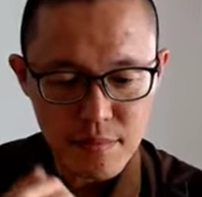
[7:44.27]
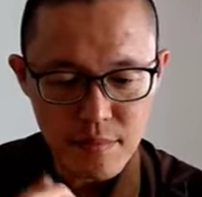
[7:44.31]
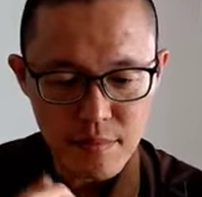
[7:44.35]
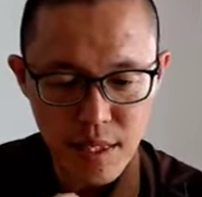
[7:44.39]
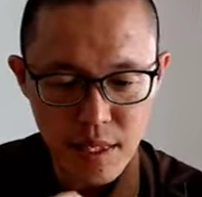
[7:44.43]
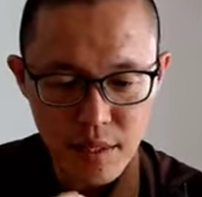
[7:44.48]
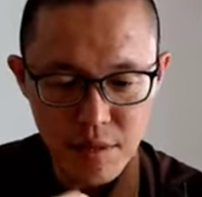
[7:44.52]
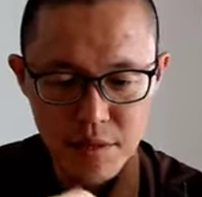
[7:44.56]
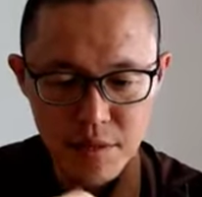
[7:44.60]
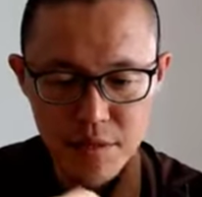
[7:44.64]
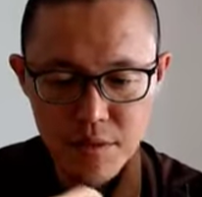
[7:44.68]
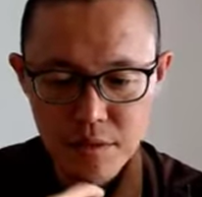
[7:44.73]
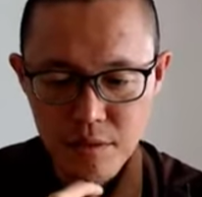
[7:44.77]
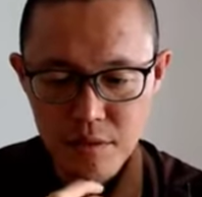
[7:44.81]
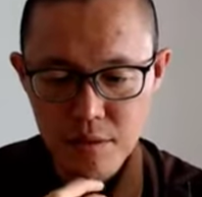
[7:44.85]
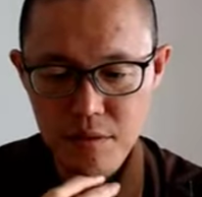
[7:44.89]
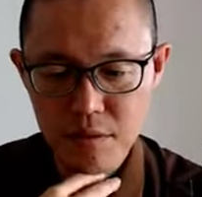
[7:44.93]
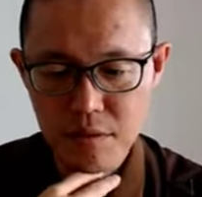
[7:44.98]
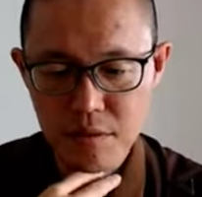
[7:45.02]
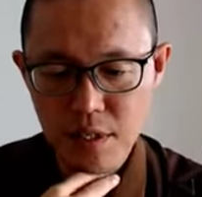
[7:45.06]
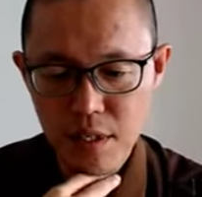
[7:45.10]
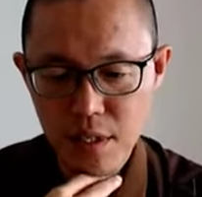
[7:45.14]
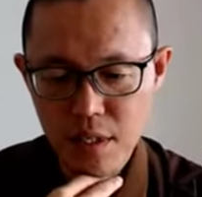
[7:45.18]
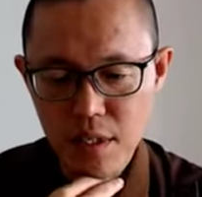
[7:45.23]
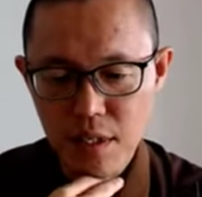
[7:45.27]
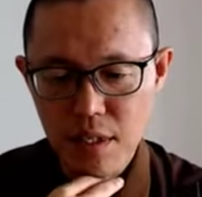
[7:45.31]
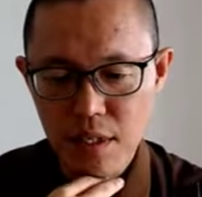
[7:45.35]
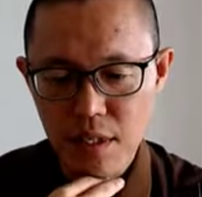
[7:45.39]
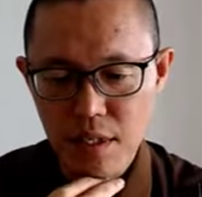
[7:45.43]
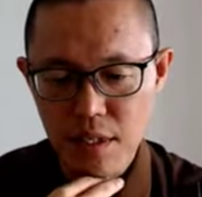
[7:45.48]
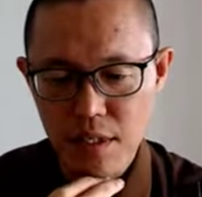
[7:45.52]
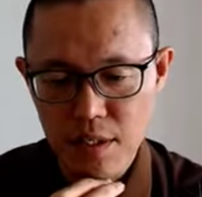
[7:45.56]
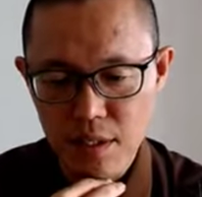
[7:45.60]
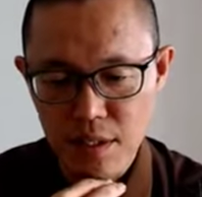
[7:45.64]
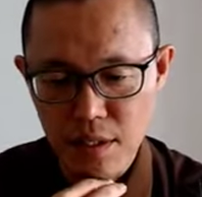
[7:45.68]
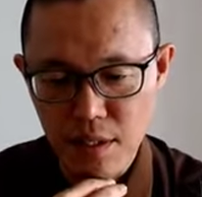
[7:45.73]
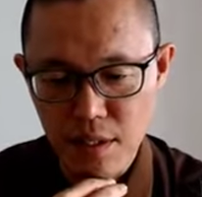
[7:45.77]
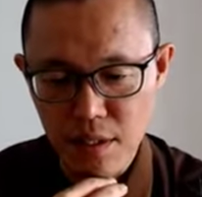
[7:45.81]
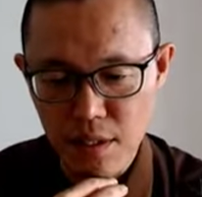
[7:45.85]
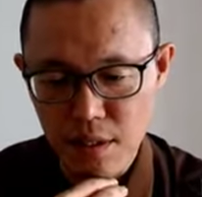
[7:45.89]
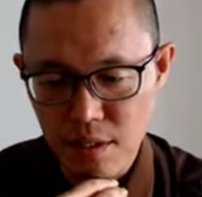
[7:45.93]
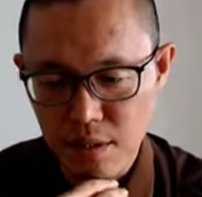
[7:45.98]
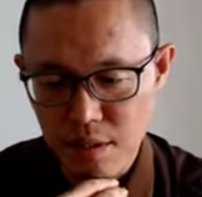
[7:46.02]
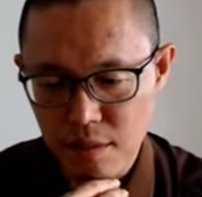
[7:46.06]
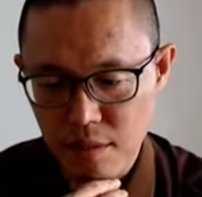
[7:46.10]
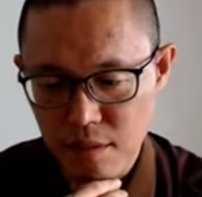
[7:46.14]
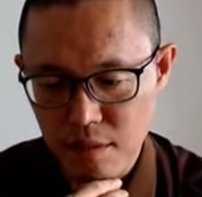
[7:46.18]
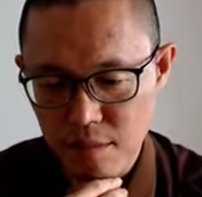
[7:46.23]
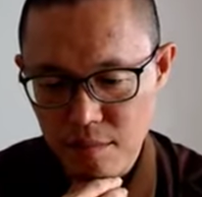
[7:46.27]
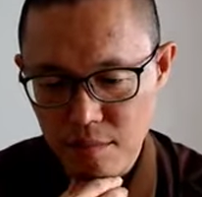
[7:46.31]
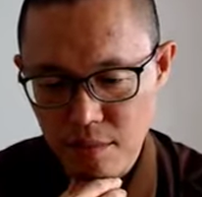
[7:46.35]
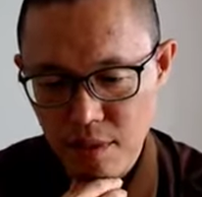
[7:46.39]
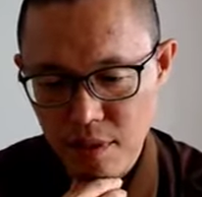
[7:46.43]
So in the